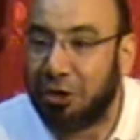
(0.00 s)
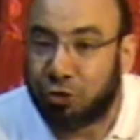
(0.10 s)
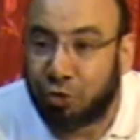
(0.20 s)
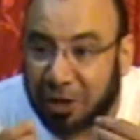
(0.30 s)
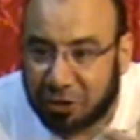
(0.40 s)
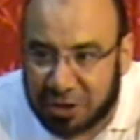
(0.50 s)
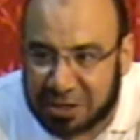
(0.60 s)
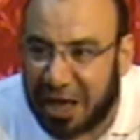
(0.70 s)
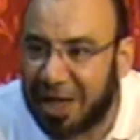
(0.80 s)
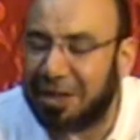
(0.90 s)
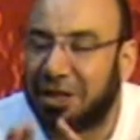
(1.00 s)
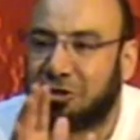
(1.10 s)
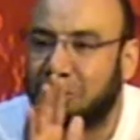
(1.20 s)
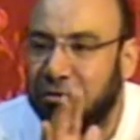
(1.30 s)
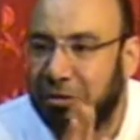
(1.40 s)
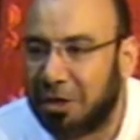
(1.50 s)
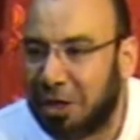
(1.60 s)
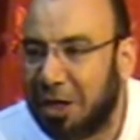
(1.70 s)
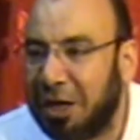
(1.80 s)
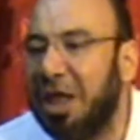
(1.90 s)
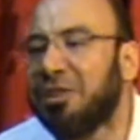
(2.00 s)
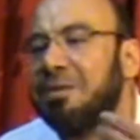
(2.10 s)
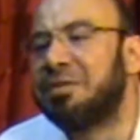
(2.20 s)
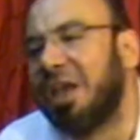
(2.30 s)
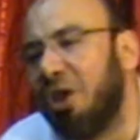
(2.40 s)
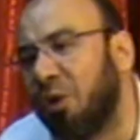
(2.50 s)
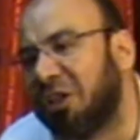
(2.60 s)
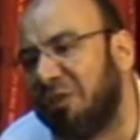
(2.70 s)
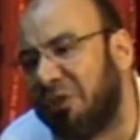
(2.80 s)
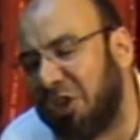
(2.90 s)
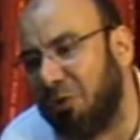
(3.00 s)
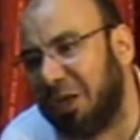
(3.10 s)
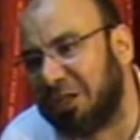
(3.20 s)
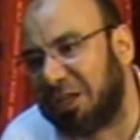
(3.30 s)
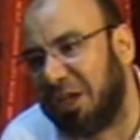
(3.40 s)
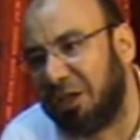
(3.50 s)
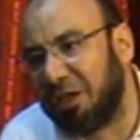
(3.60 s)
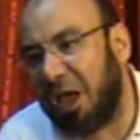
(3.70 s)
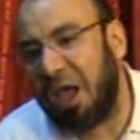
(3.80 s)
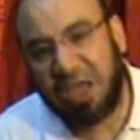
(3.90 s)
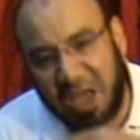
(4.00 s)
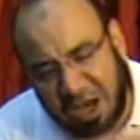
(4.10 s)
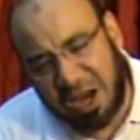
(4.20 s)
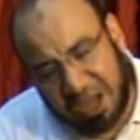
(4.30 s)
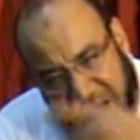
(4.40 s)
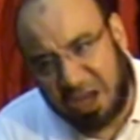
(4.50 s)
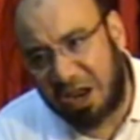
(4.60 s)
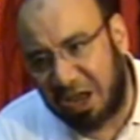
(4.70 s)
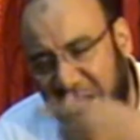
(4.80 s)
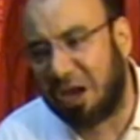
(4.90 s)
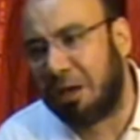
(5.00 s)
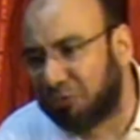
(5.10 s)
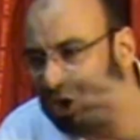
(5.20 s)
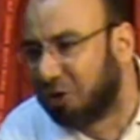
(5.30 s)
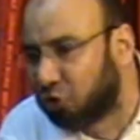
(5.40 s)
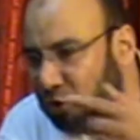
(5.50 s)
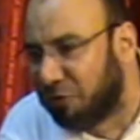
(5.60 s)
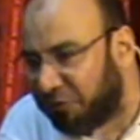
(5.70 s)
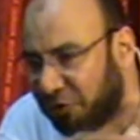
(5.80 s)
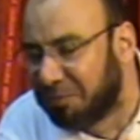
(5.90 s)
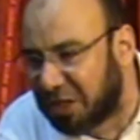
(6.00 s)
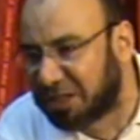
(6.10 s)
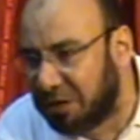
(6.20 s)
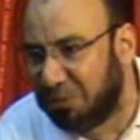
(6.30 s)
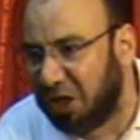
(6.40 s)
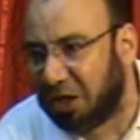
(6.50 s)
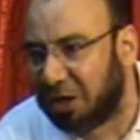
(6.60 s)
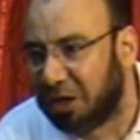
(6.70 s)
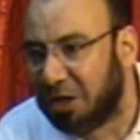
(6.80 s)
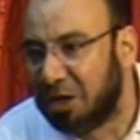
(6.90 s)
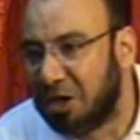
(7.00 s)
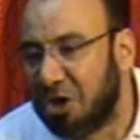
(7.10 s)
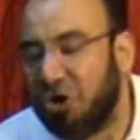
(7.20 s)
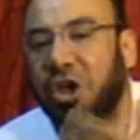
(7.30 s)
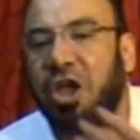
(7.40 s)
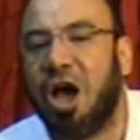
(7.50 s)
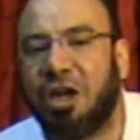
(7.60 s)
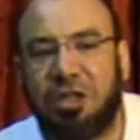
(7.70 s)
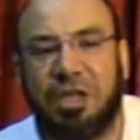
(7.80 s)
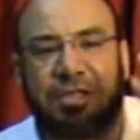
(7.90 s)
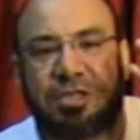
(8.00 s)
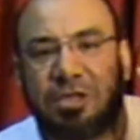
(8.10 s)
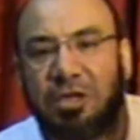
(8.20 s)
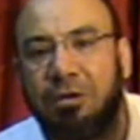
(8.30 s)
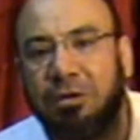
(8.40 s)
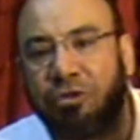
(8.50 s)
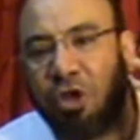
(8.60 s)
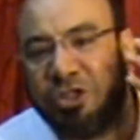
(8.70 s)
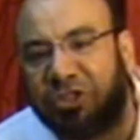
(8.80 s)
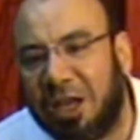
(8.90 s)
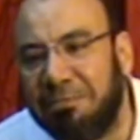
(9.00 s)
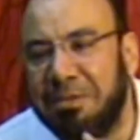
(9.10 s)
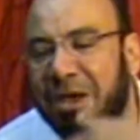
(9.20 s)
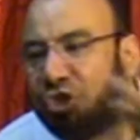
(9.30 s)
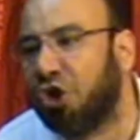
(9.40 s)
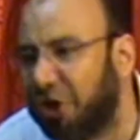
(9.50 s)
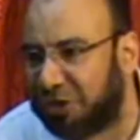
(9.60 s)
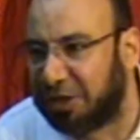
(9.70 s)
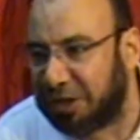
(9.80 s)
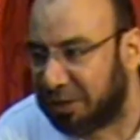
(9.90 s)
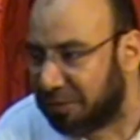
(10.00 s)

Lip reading: to understand that, let them say whatever they want to say. Again and again and again, I'm trying to confirm the same meaning. Regardless, don't tell me majority.